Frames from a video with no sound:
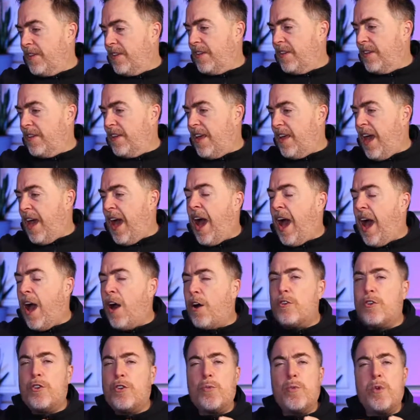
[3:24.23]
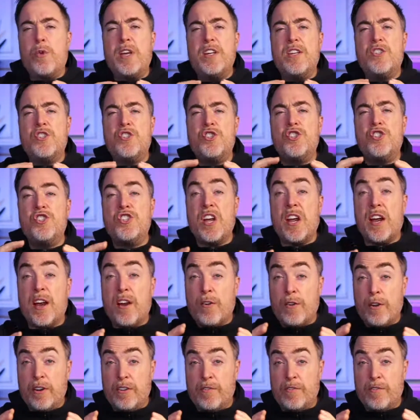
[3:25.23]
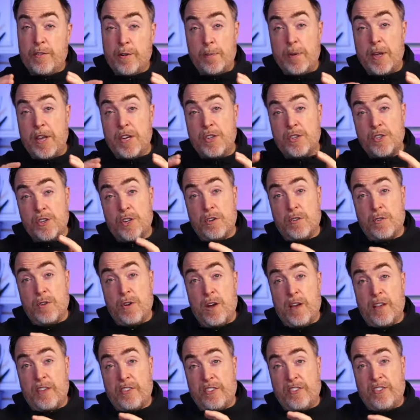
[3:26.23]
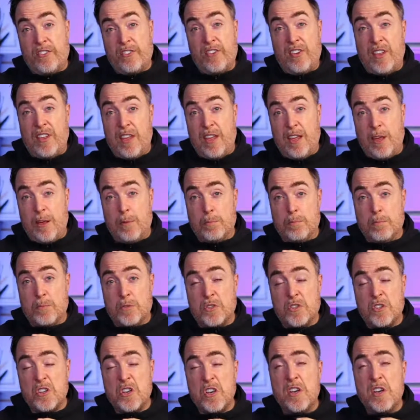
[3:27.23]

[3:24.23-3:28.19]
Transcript: how do we share information across teams?